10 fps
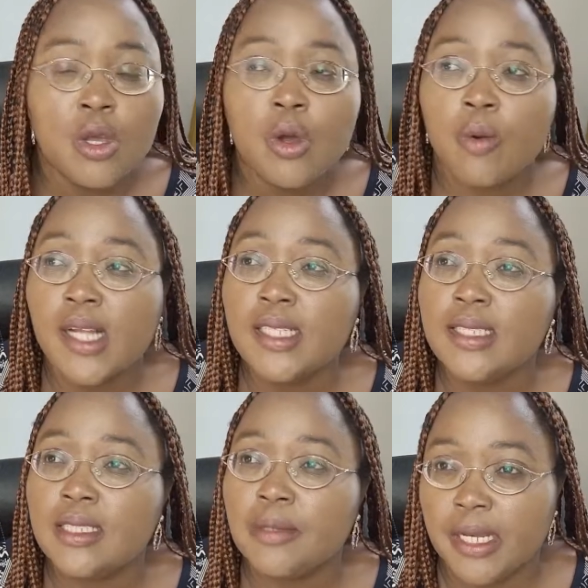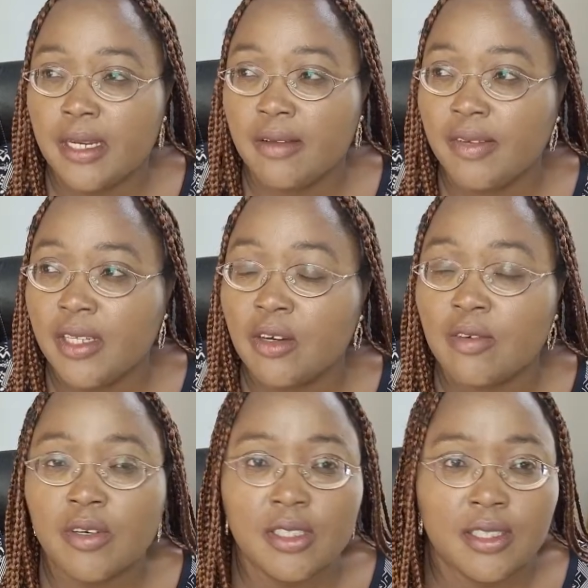what is the benefit
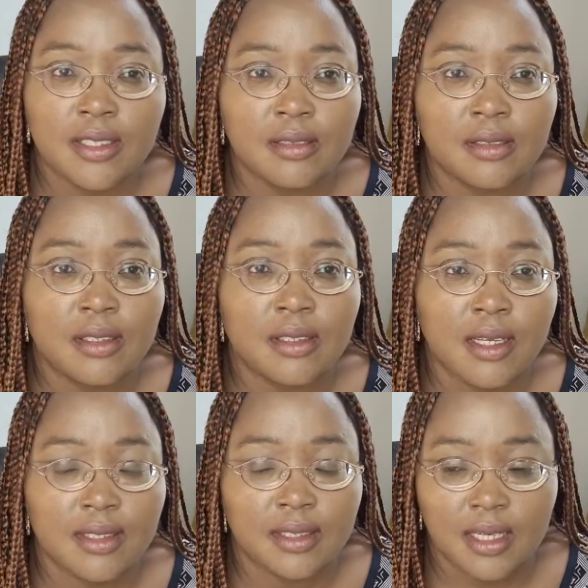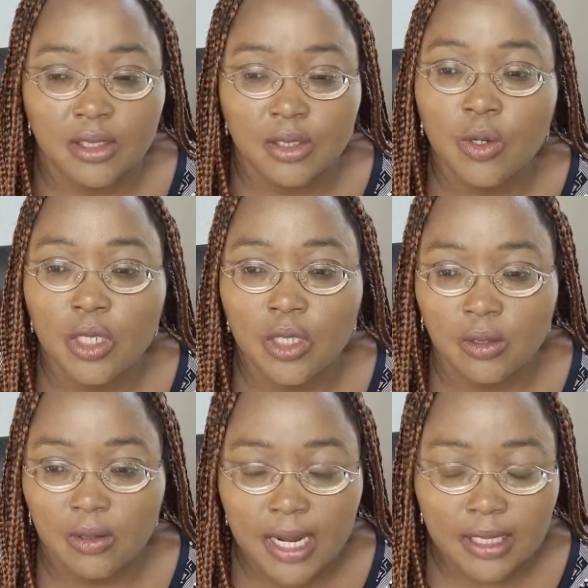of all these things that is going
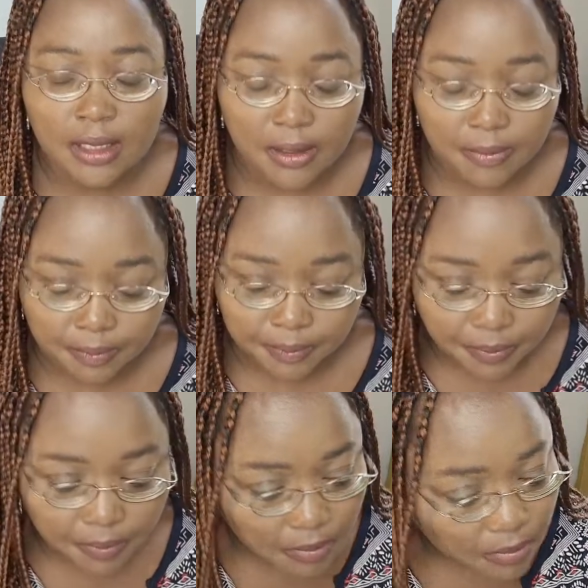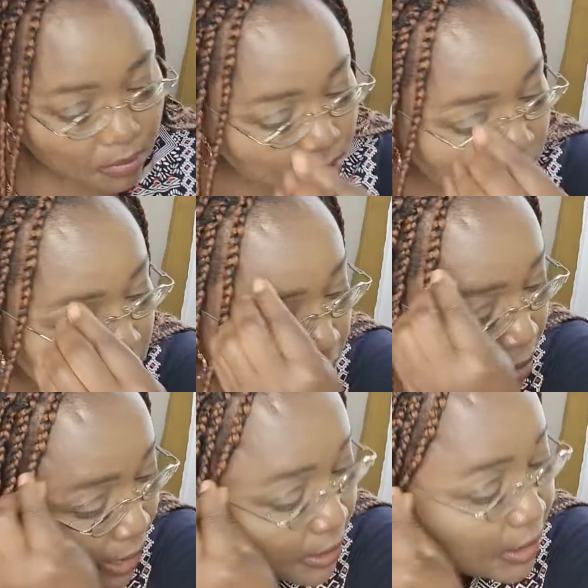on right now?
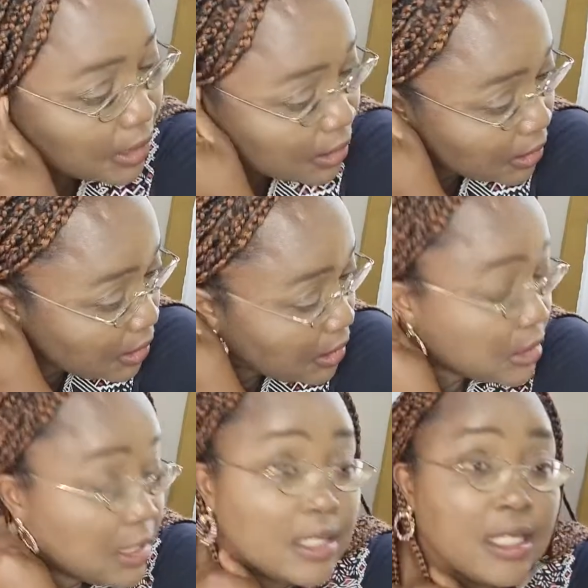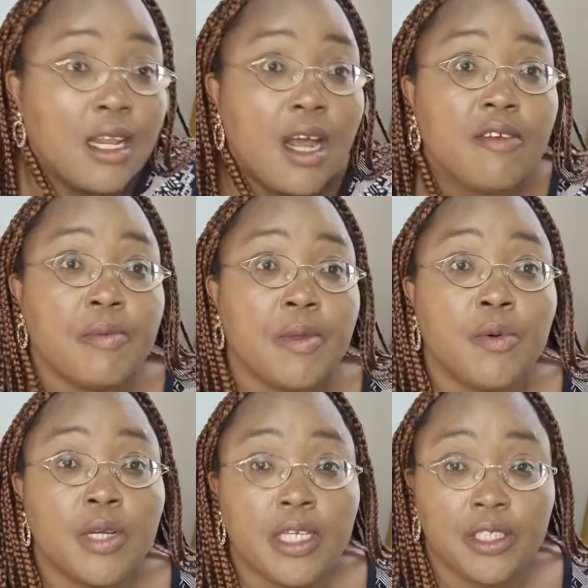Right now, there's a lot of
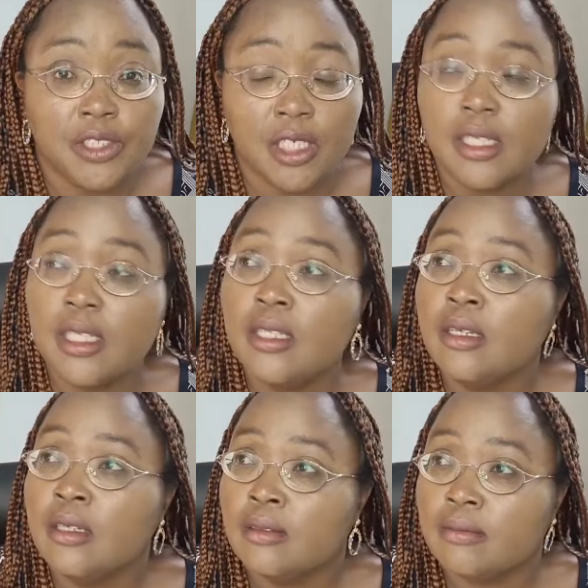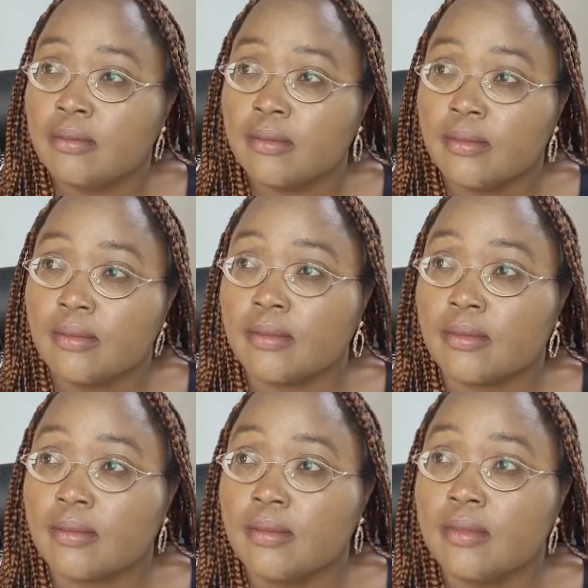people in jail.
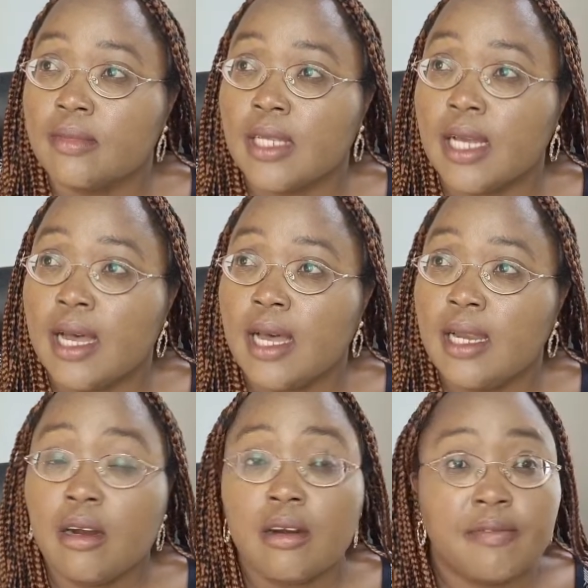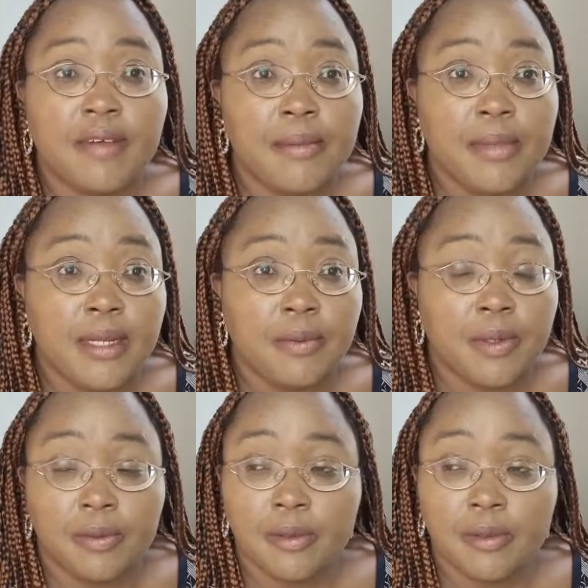There are a lot of families